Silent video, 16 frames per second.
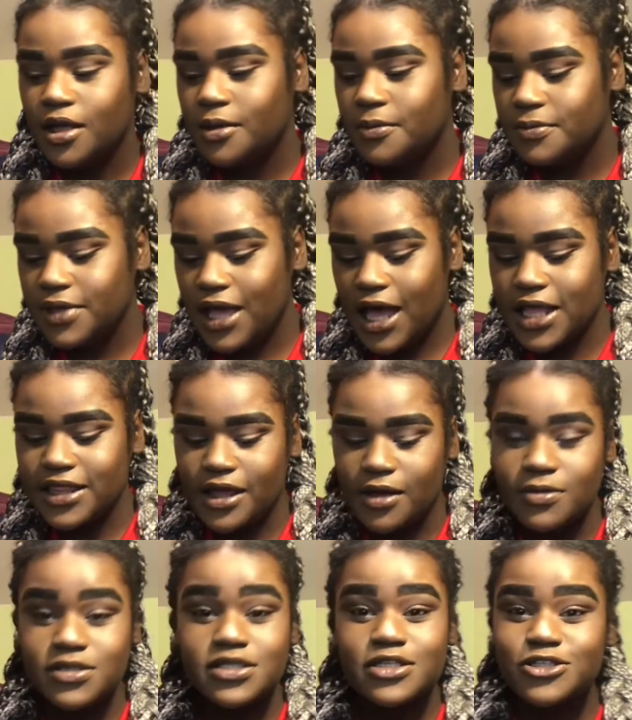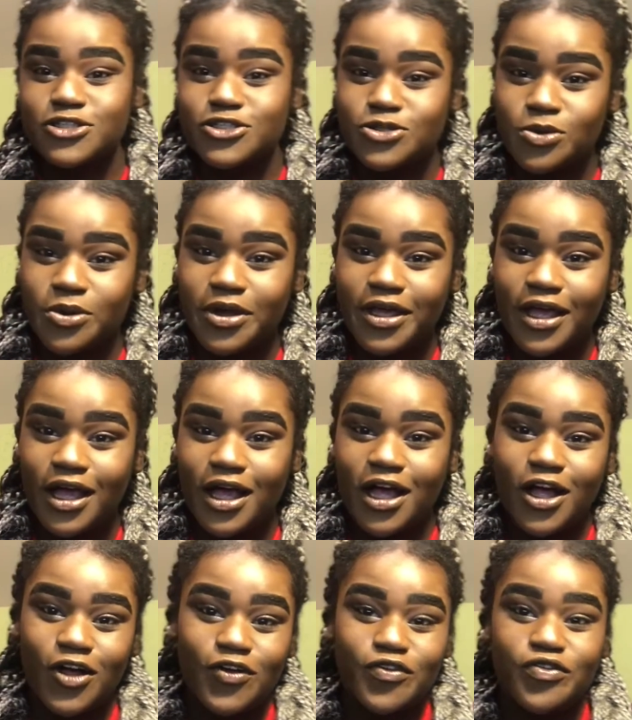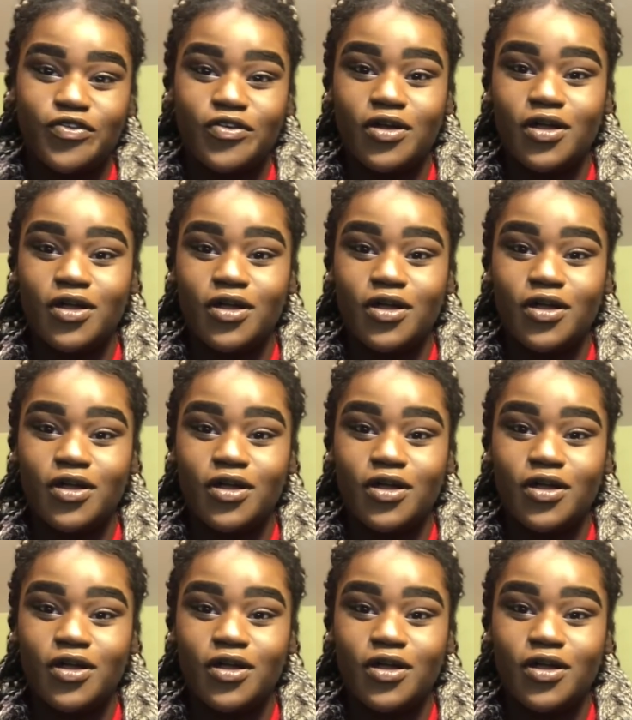But yeah, that was the story of